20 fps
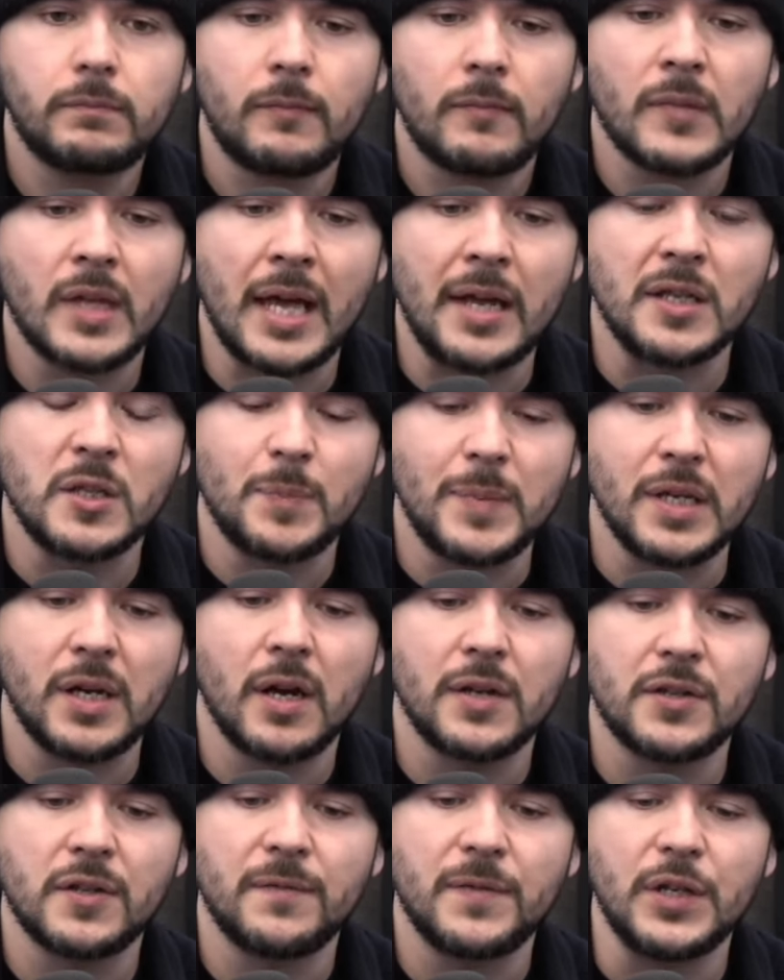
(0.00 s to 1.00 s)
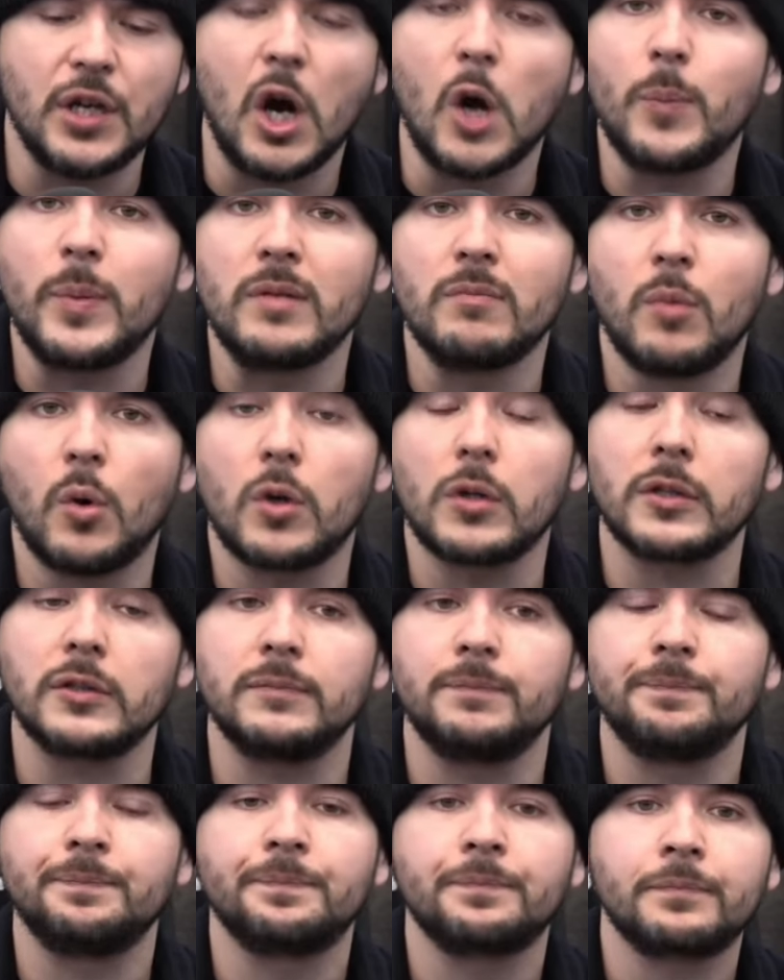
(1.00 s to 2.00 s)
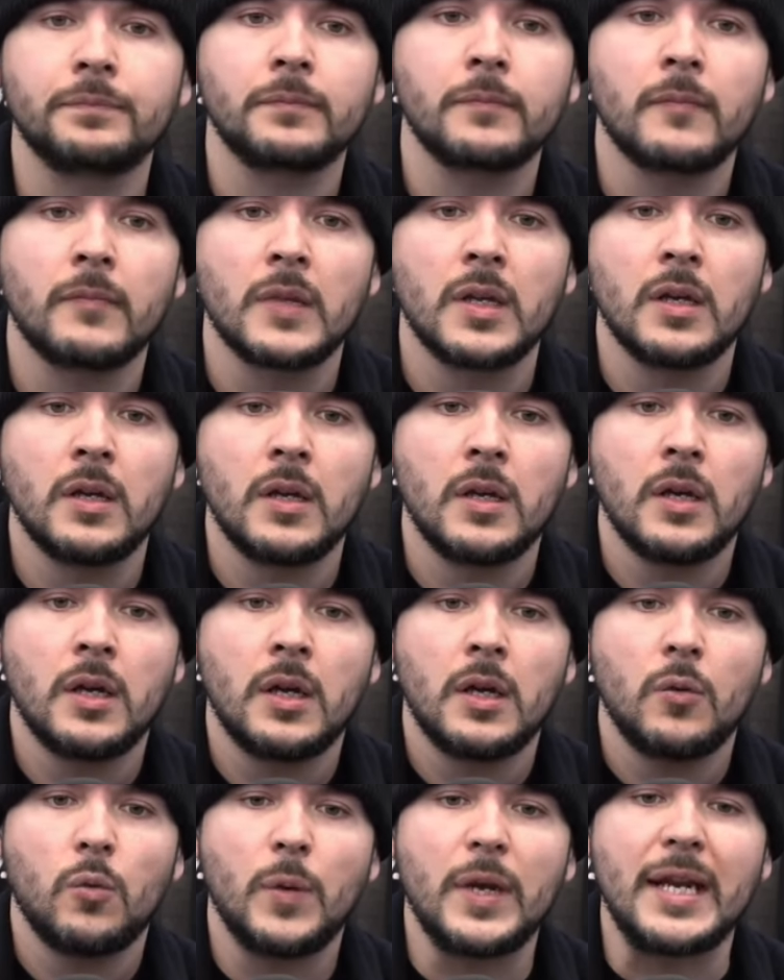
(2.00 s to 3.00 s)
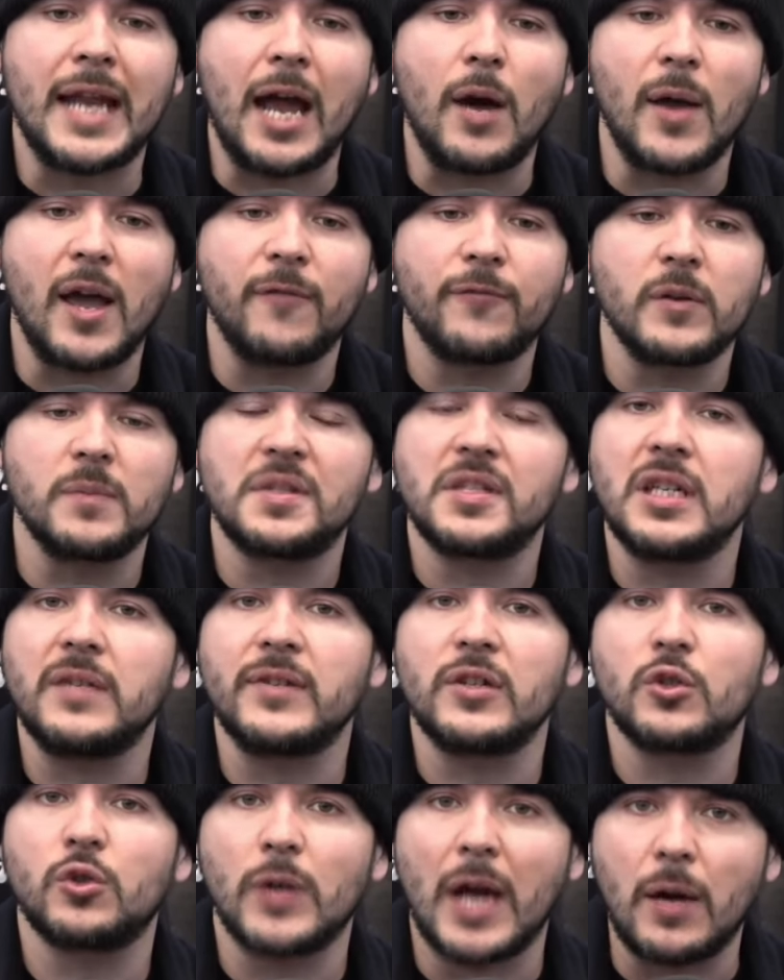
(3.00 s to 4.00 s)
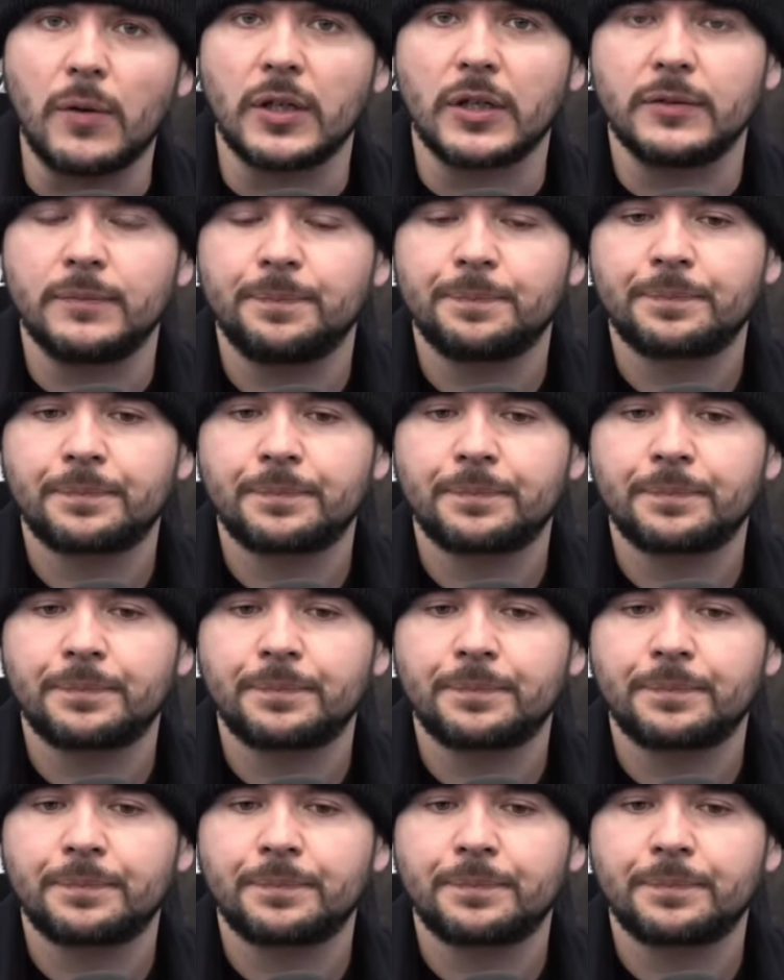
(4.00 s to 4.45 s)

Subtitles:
And it's because of the open border. We now have from Steven Crowder,